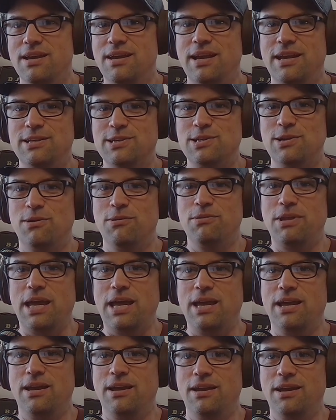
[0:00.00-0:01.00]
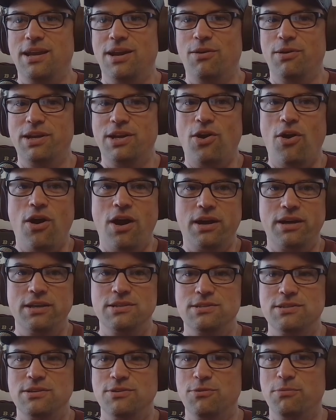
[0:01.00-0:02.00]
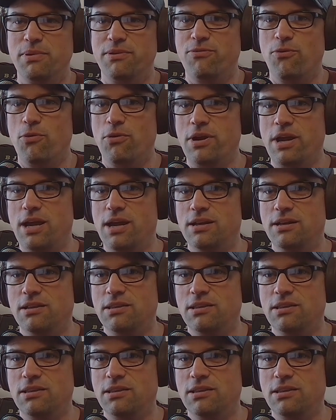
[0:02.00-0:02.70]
And so they, in caucus or beforehand,